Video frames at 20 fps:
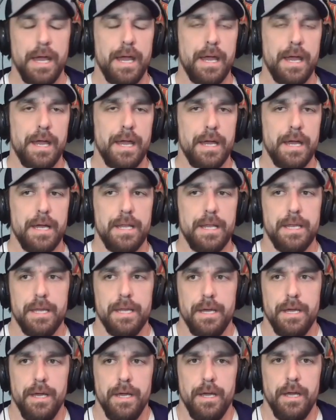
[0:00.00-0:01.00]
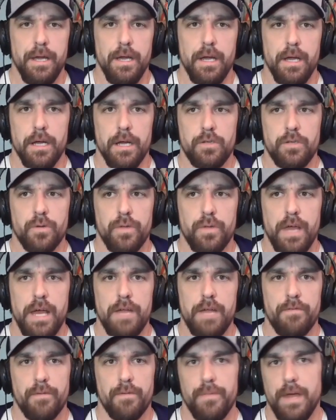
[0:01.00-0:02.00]
And so
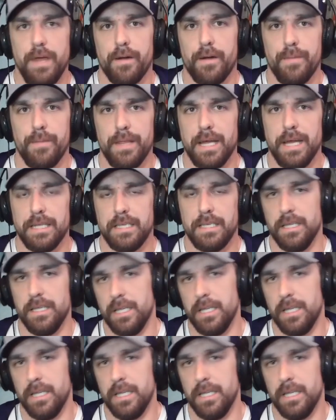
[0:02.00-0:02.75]
then from there, I mean, that's it.